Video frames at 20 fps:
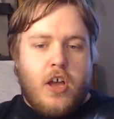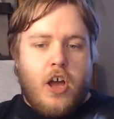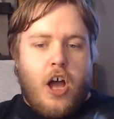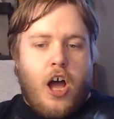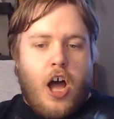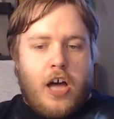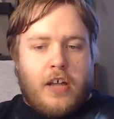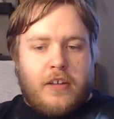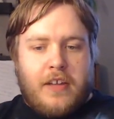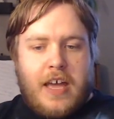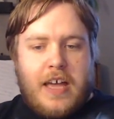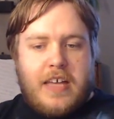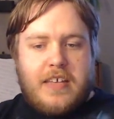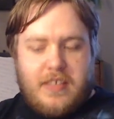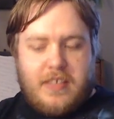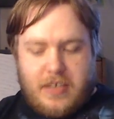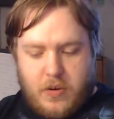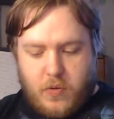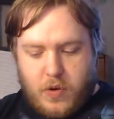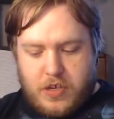
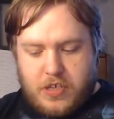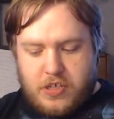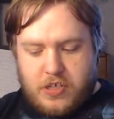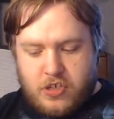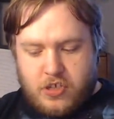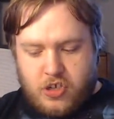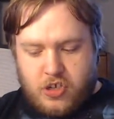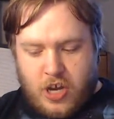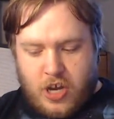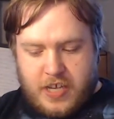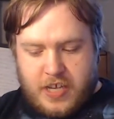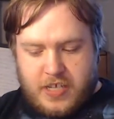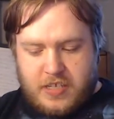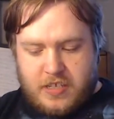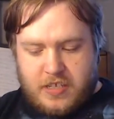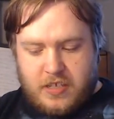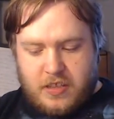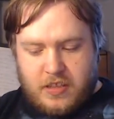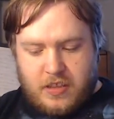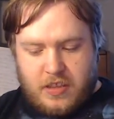unless it was
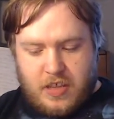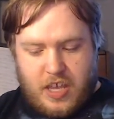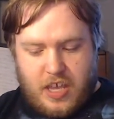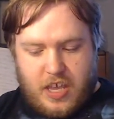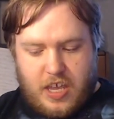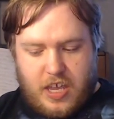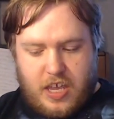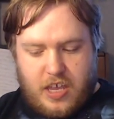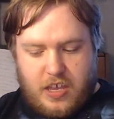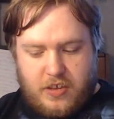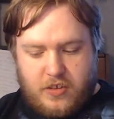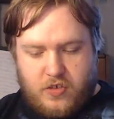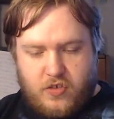just the